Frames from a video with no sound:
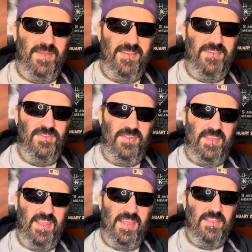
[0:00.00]
And she's
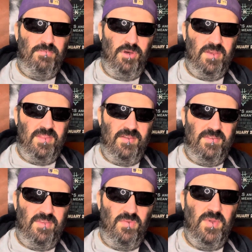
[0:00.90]
like, in this book,
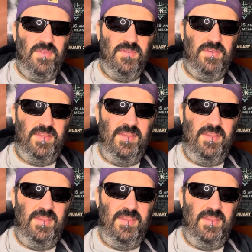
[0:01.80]
there's this wizard.